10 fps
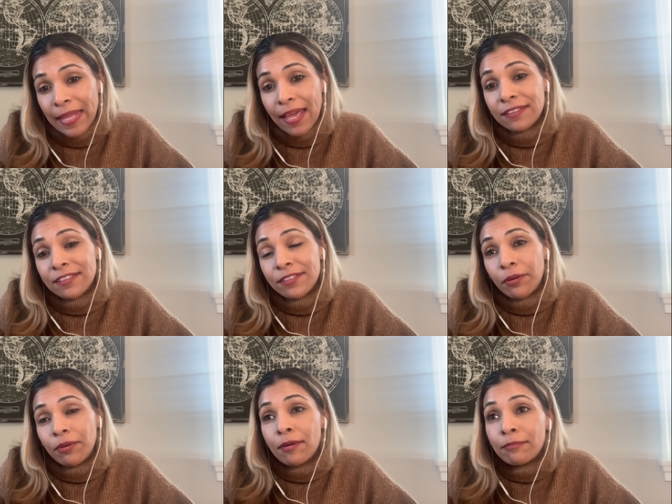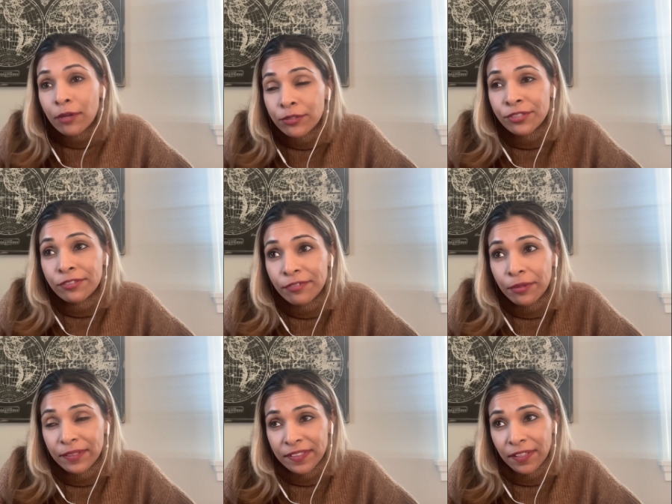And so
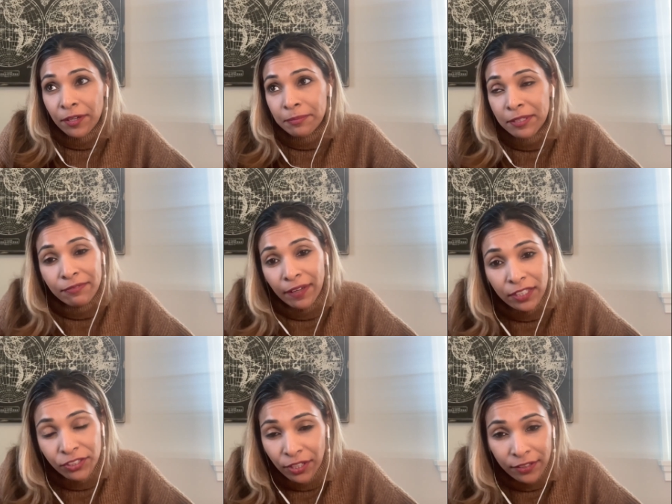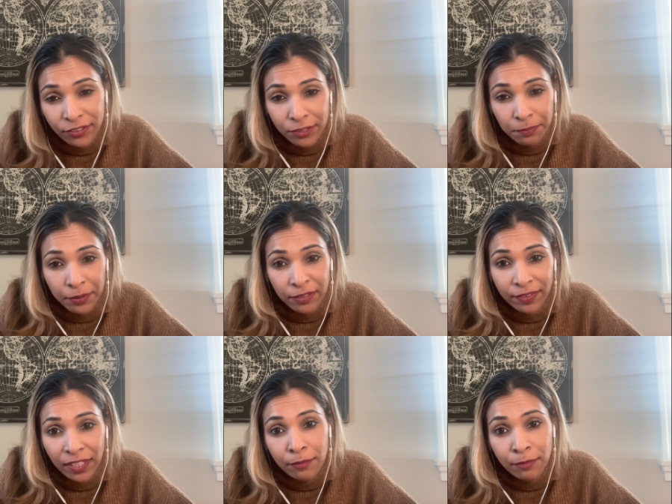emotion-focused therapy, if I could share it just briefly,